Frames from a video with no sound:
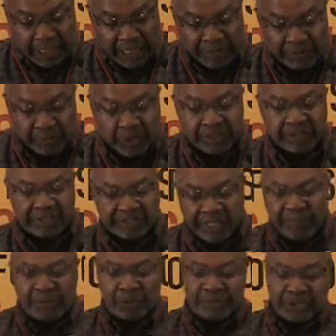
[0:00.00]
even with a
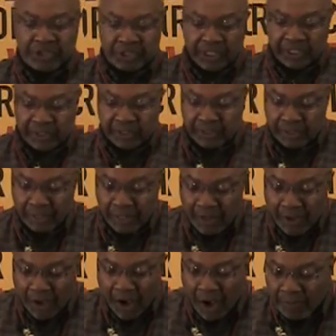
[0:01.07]
simple machine,
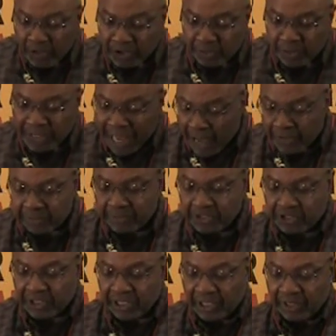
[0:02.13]
almost without a
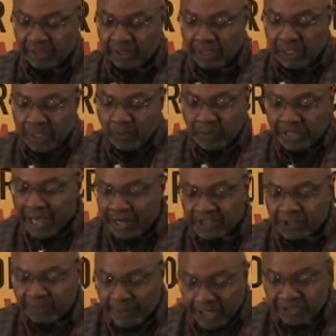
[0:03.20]
machine, without a
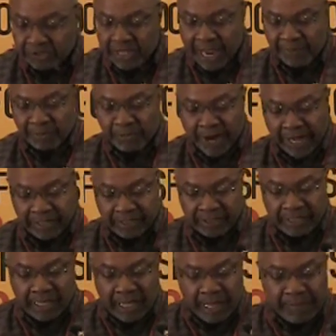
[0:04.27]
special
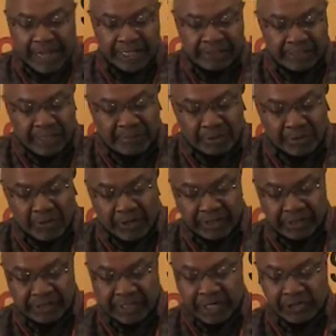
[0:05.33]
apparatus, by simple
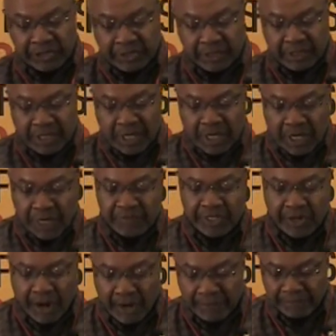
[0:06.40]
organization of
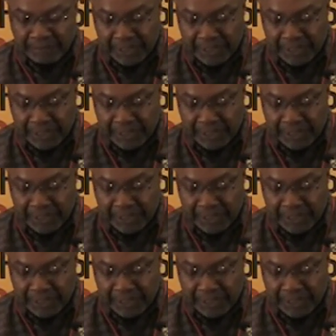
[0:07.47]
the armed